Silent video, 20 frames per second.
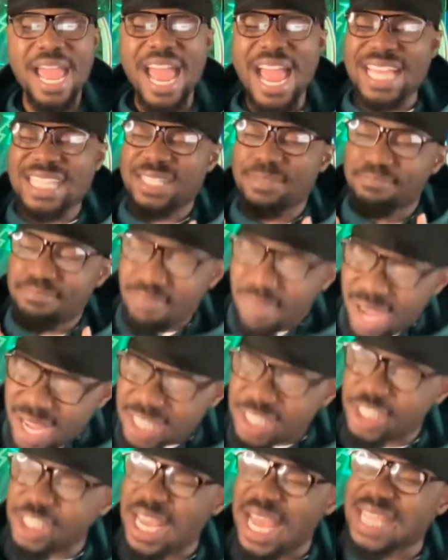As
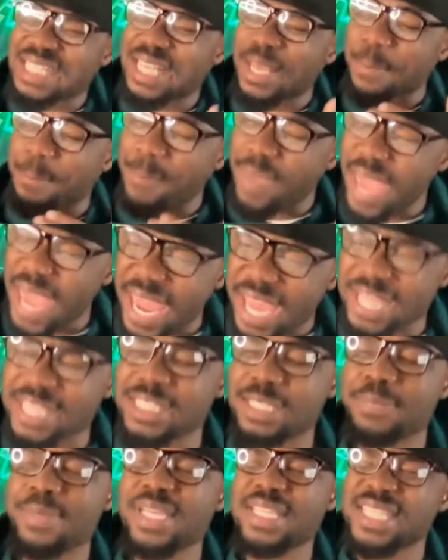much as it
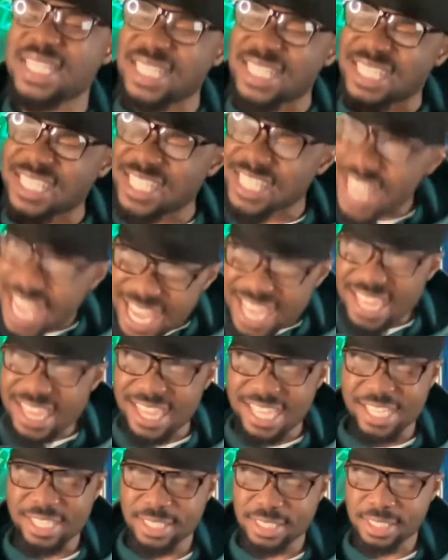pains me to say
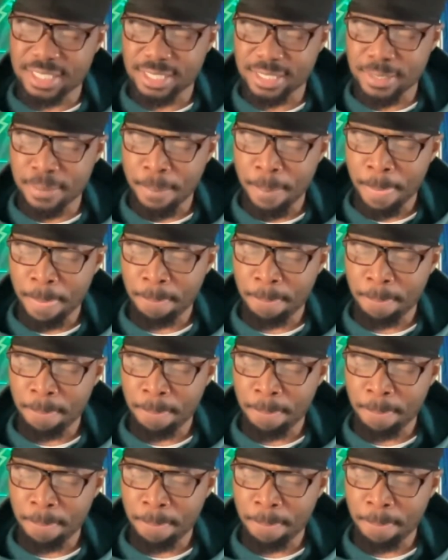this,